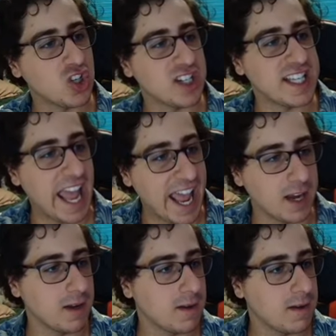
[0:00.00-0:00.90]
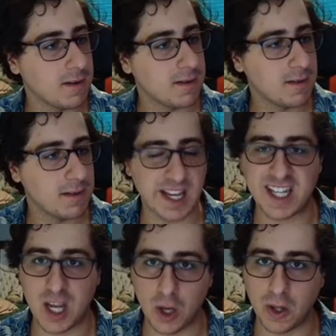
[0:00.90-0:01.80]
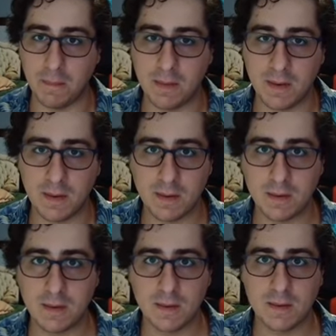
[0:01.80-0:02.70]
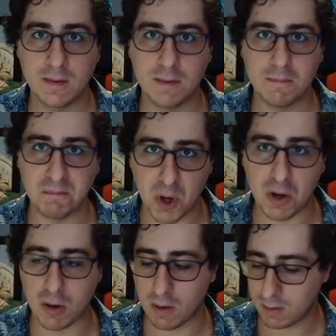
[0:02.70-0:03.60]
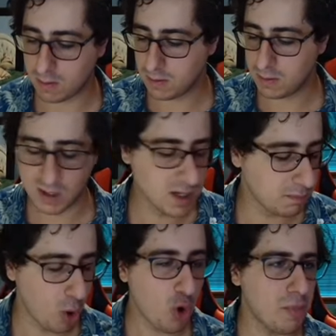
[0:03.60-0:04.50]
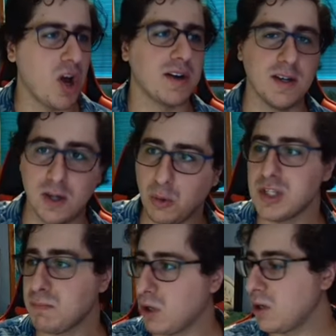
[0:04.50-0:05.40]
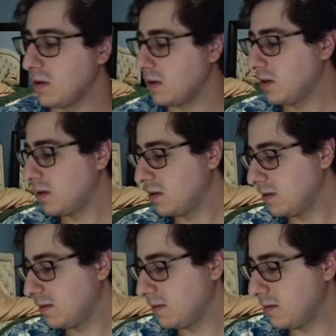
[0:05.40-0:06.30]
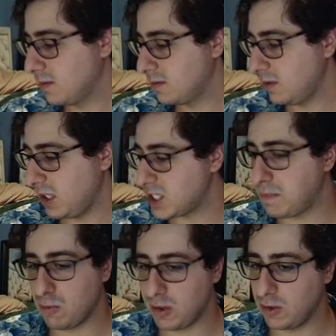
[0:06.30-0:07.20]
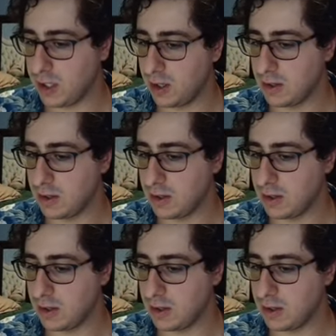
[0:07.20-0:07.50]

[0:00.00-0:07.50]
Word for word: they're dead. They kill them. Murder. Pokemon condones murder. Let's be real